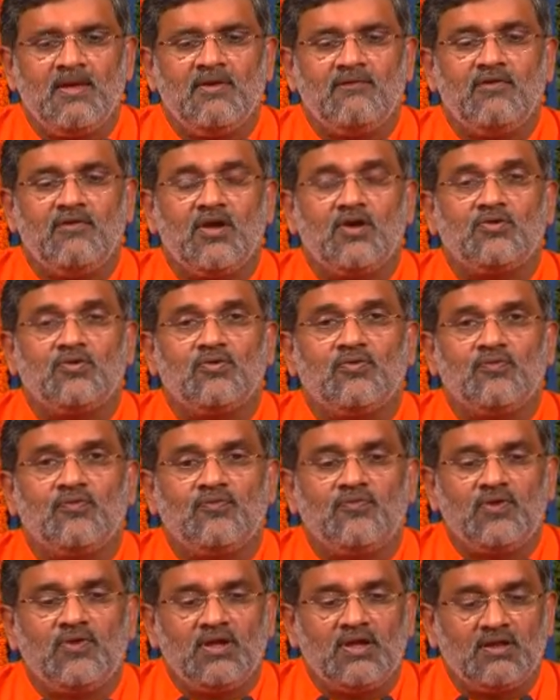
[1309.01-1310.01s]
We have to
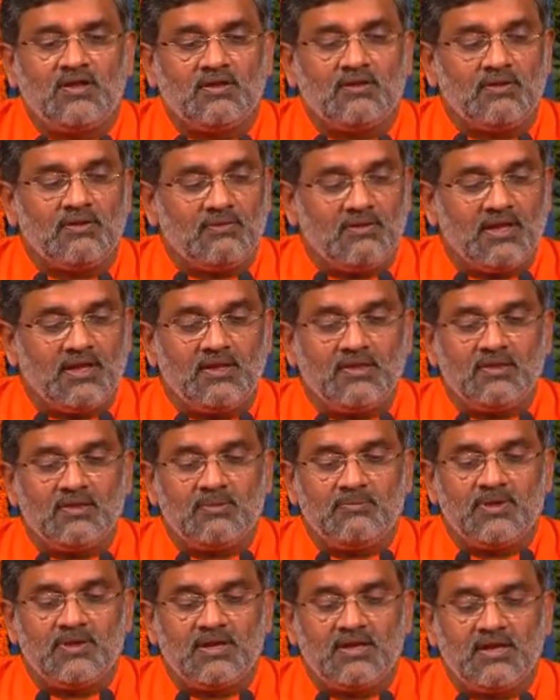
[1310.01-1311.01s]
feel in
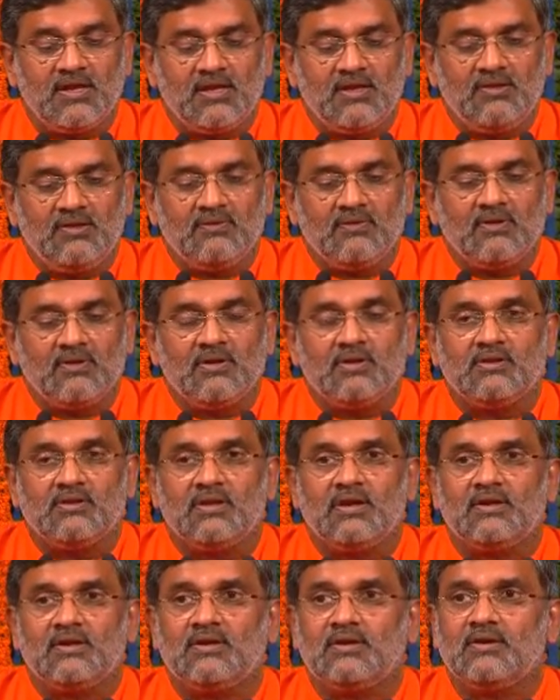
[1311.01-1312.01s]
the beginning
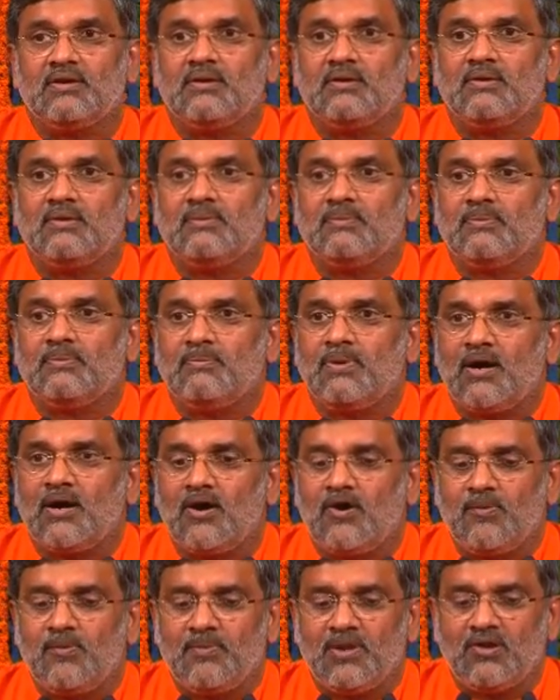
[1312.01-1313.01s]
that
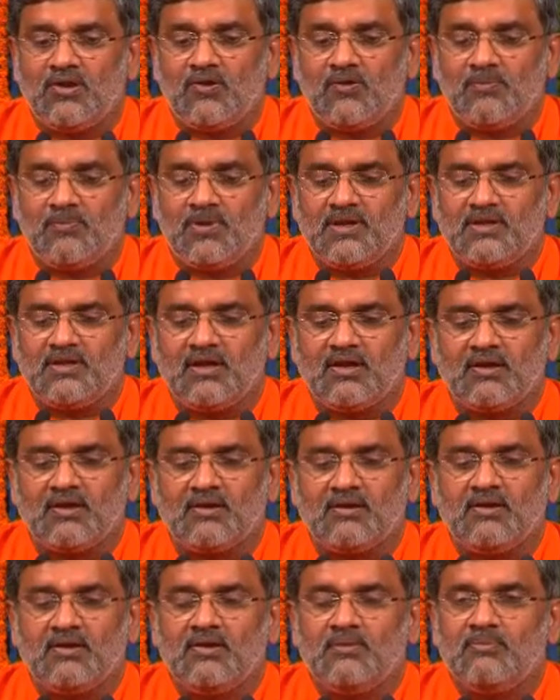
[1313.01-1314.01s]
bhav may not be
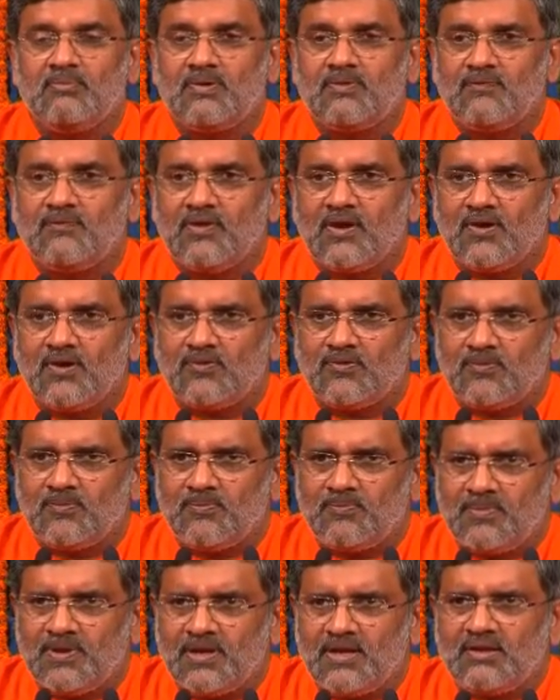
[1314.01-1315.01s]
there, but we have to
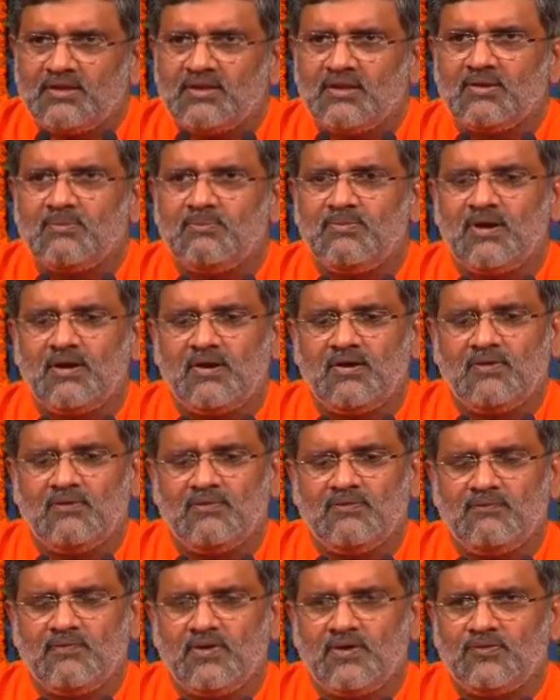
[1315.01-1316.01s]
bring that bhav.
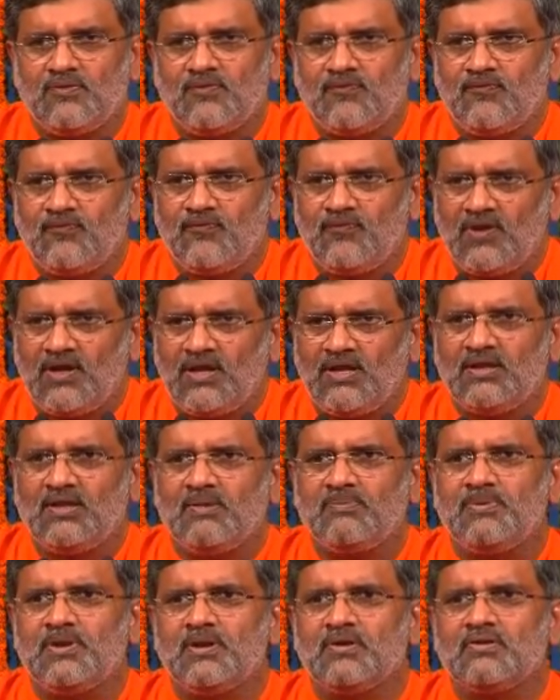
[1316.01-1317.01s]
We have to feel
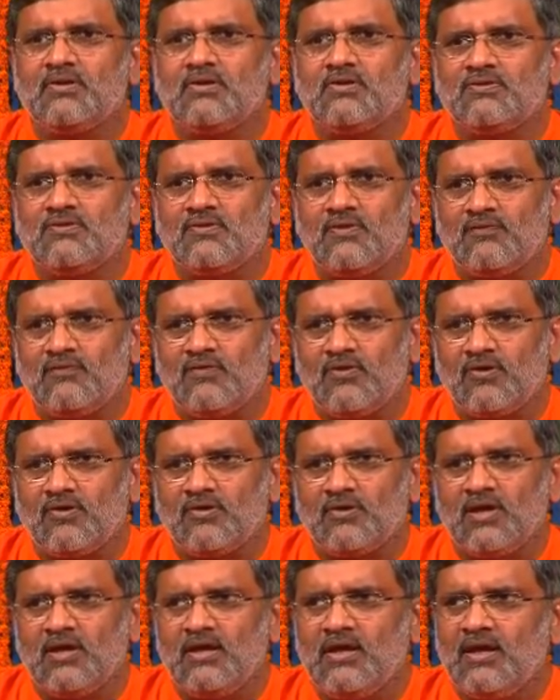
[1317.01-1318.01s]
the presence of God.
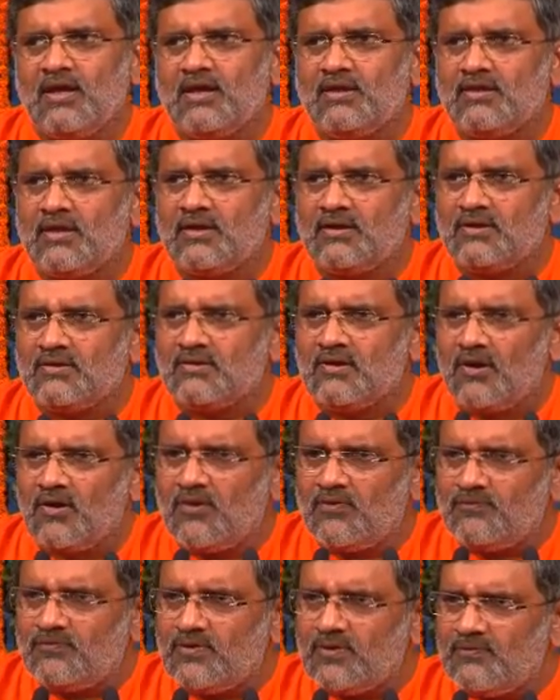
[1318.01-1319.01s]
And that is
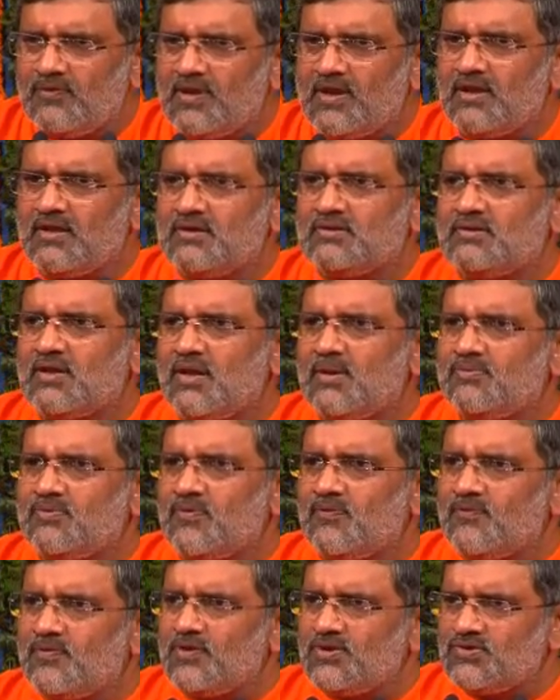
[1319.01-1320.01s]
how the various types
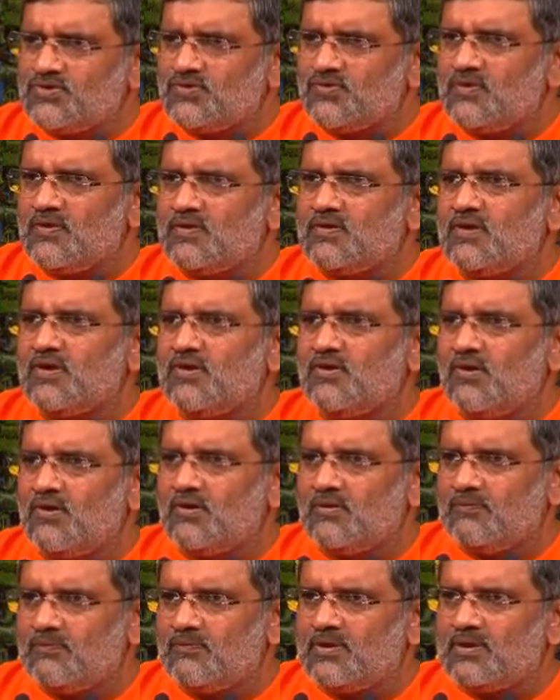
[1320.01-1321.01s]
of rituals and
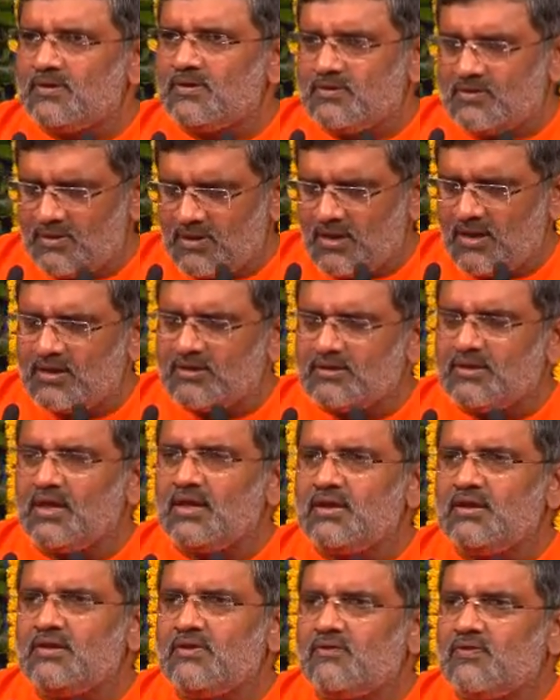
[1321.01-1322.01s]
all are
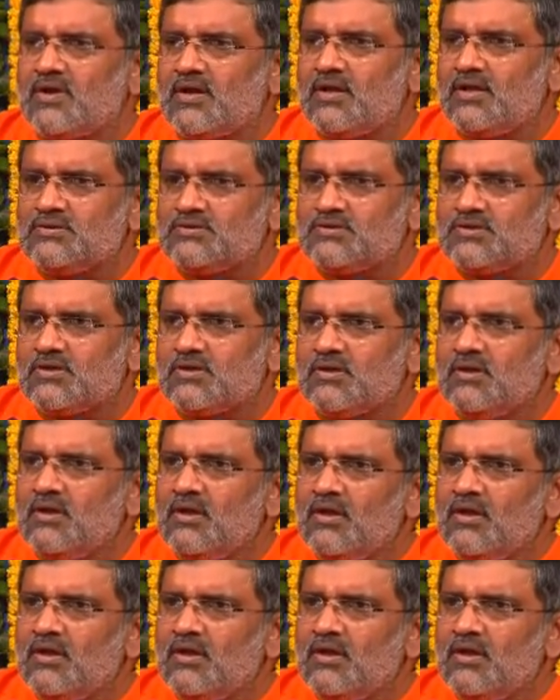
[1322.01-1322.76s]
there in our culture.